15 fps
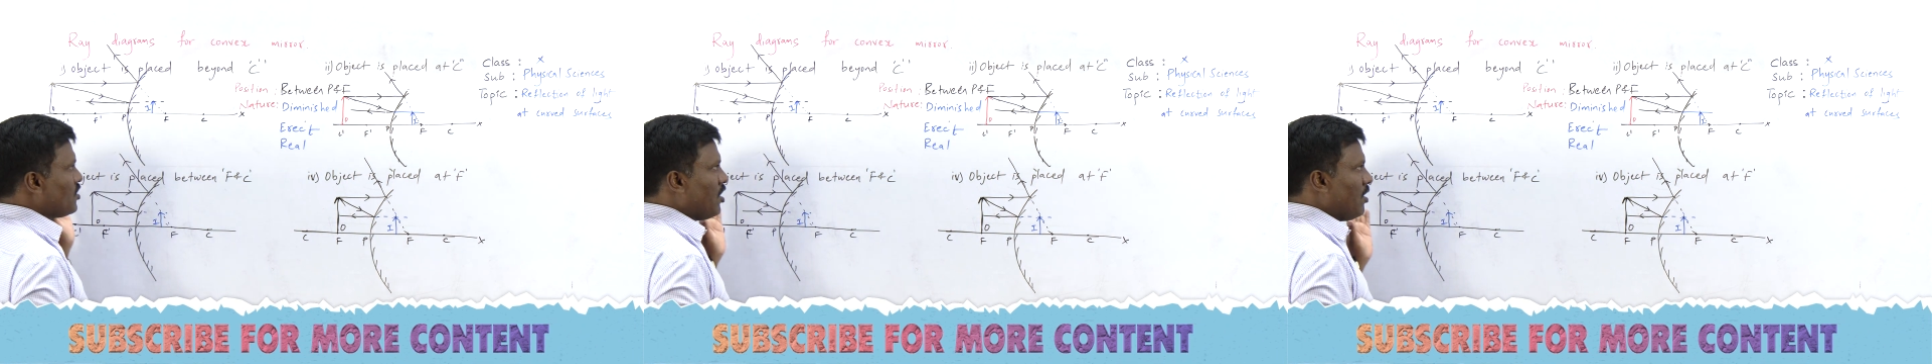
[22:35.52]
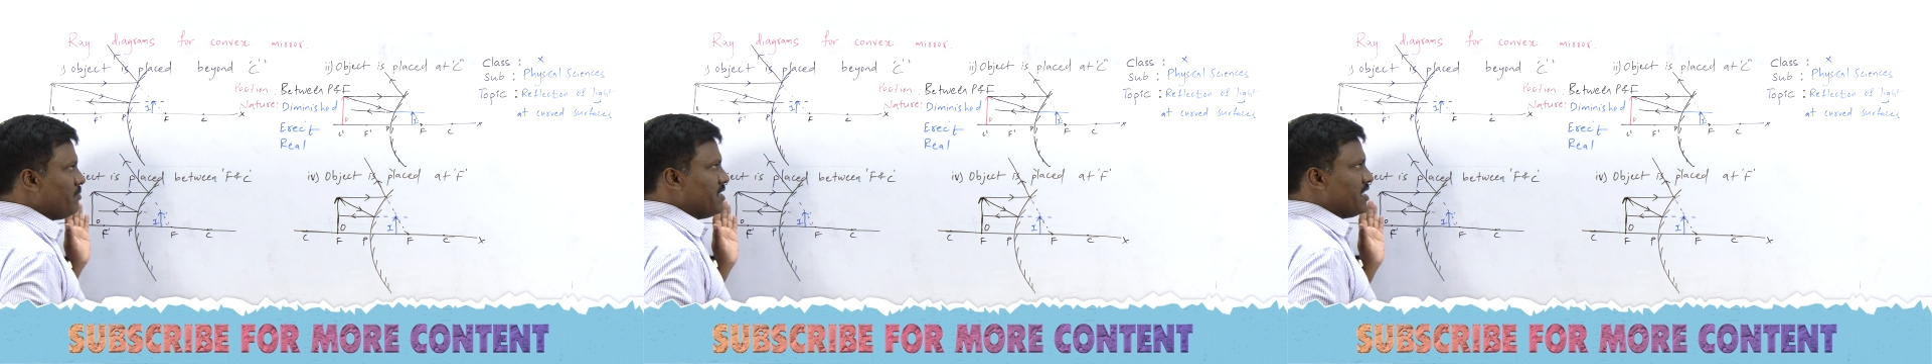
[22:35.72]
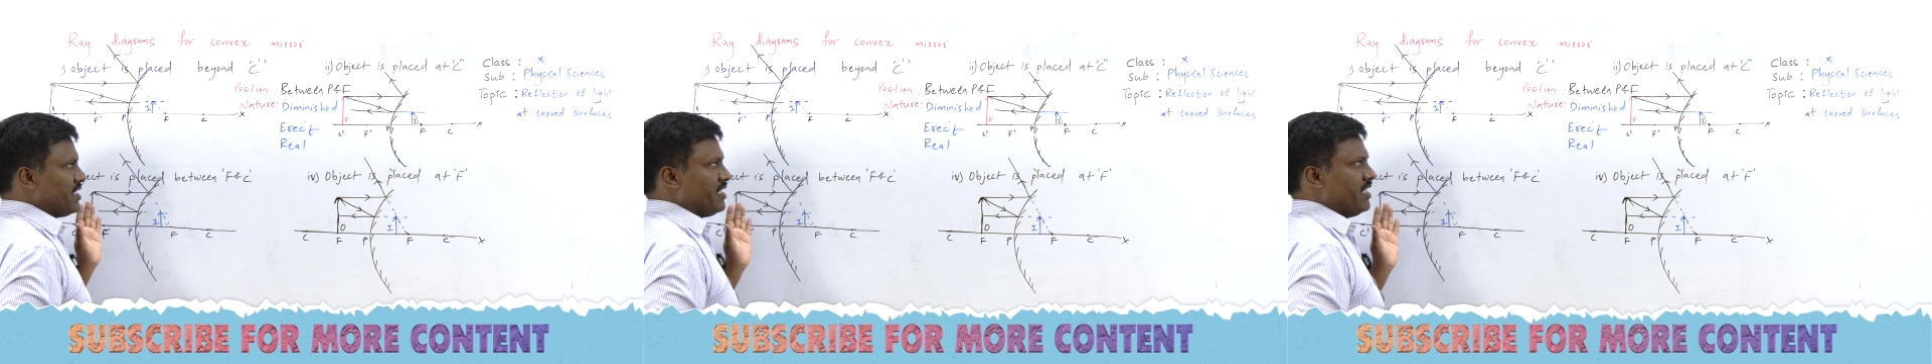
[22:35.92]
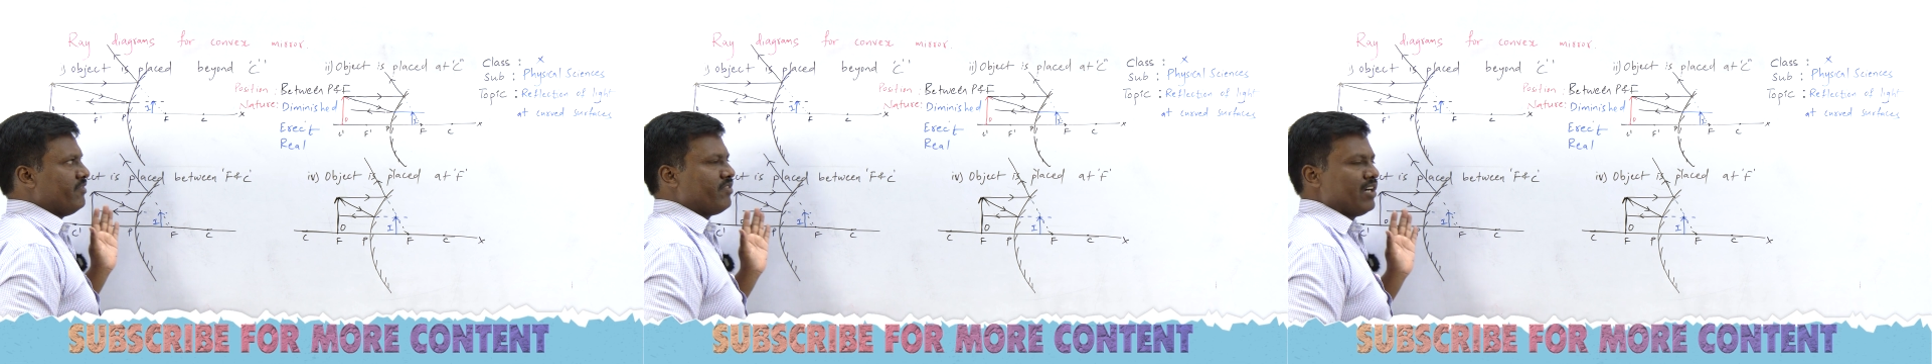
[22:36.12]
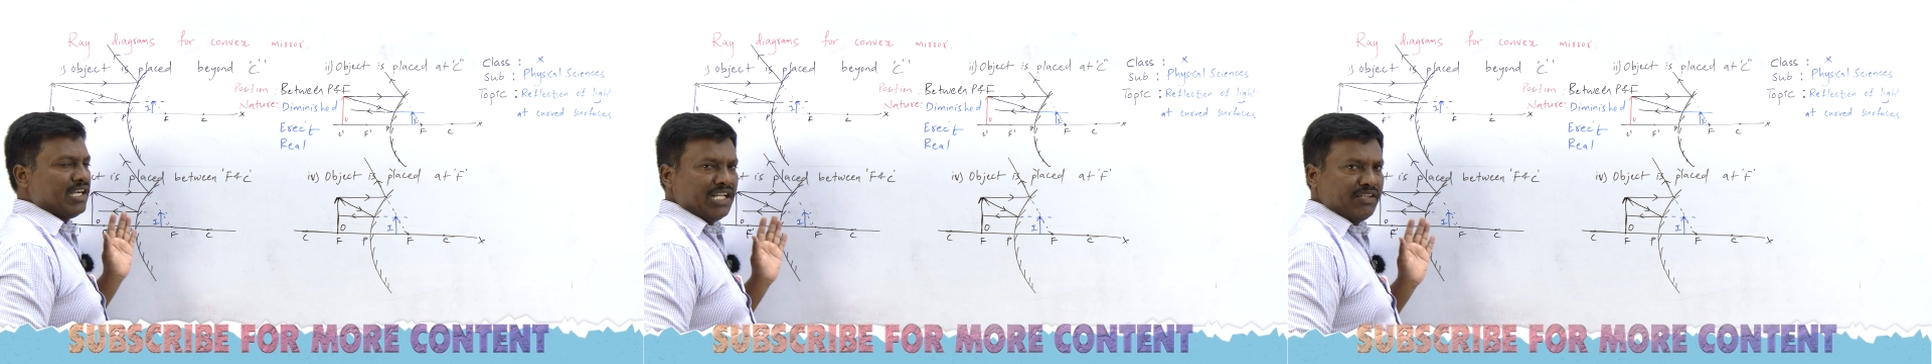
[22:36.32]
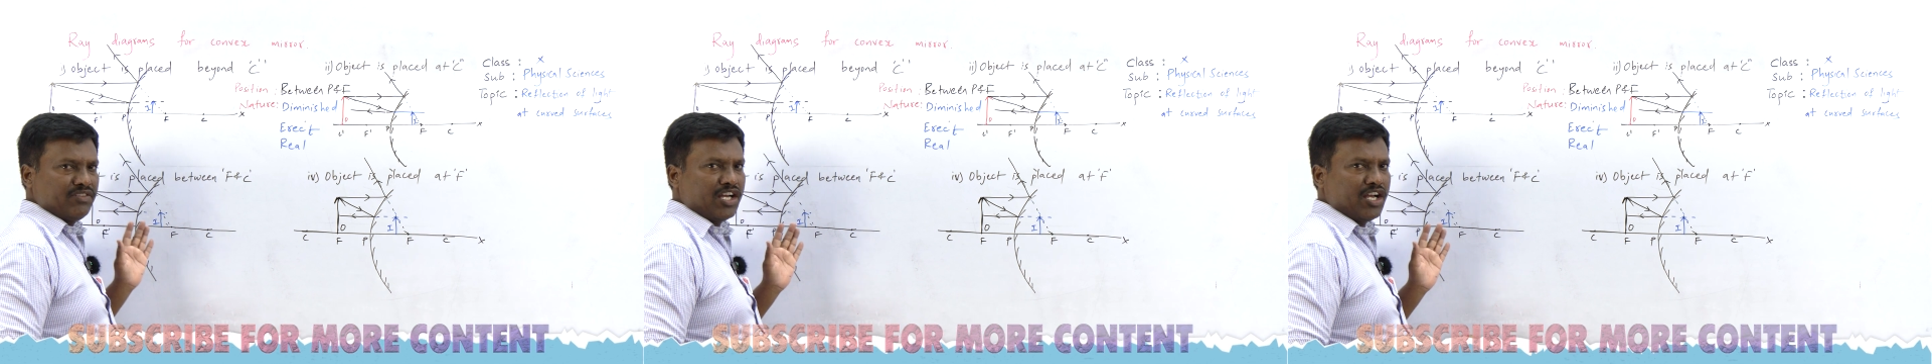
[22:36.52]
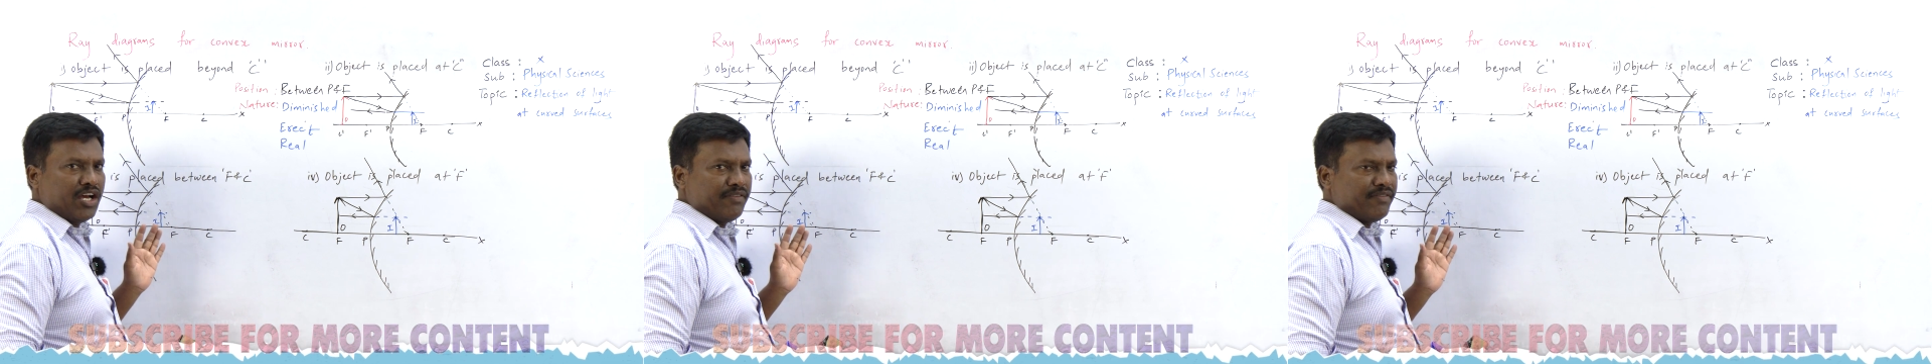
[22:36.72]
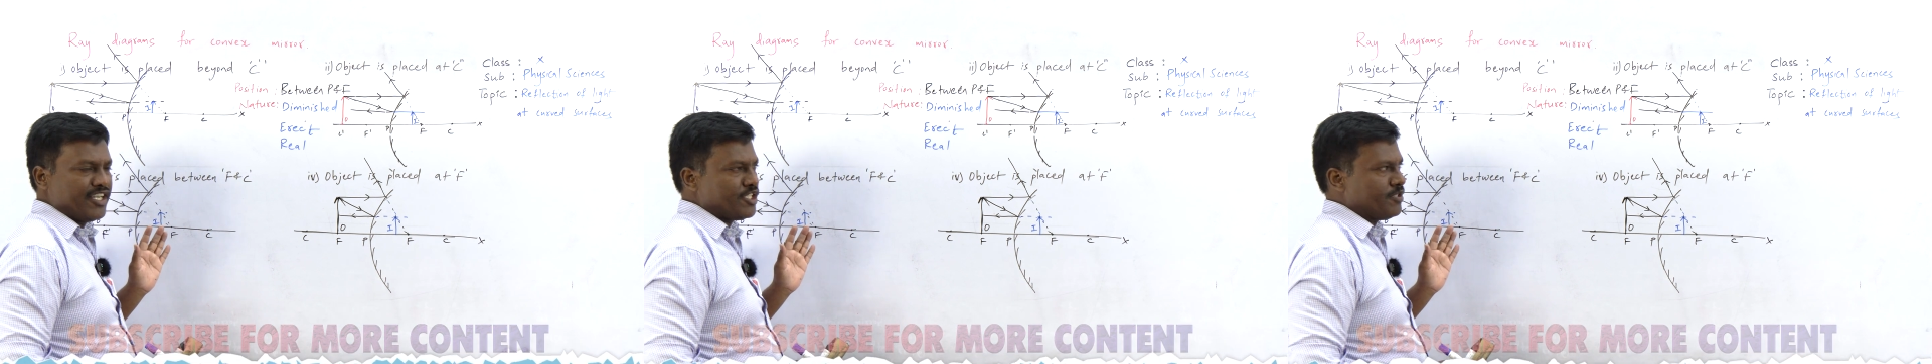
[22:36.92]
the object in front of the
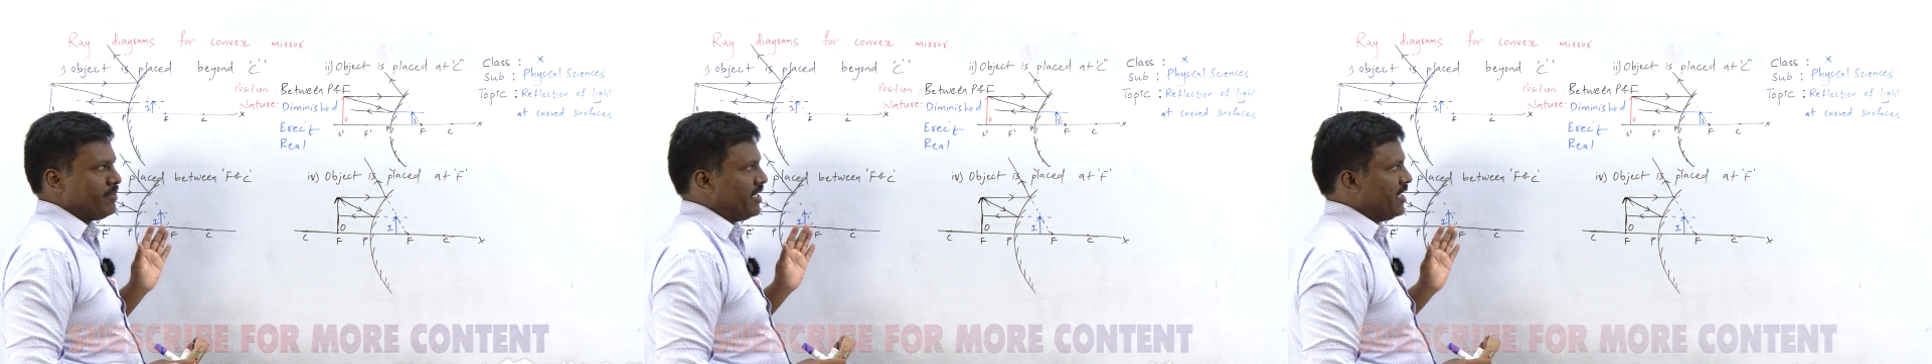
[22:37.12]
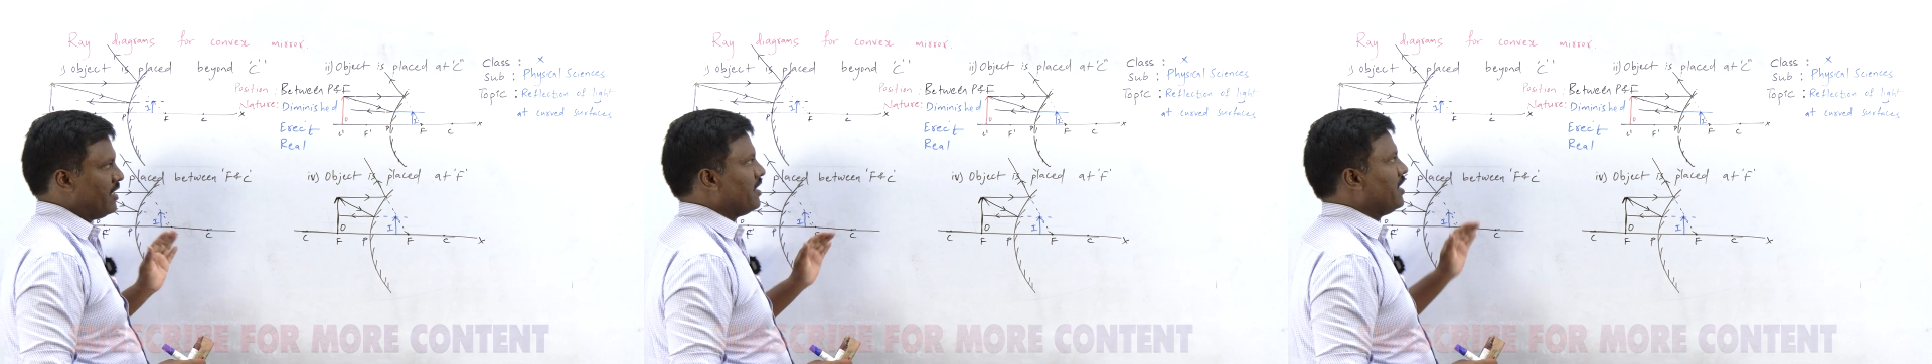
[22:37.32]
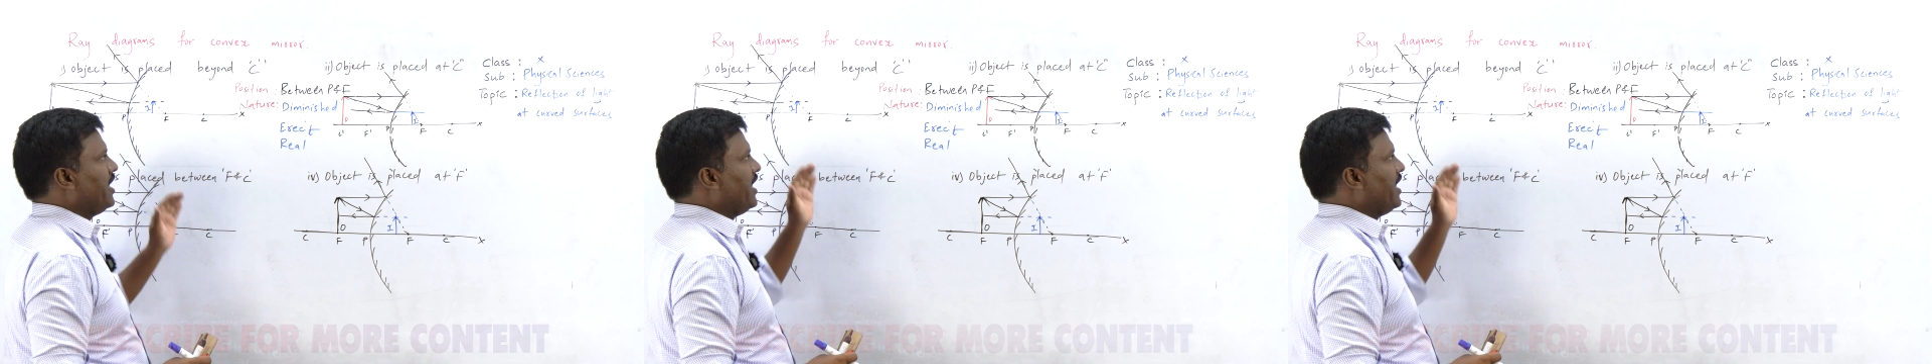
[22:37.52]
convex mirror,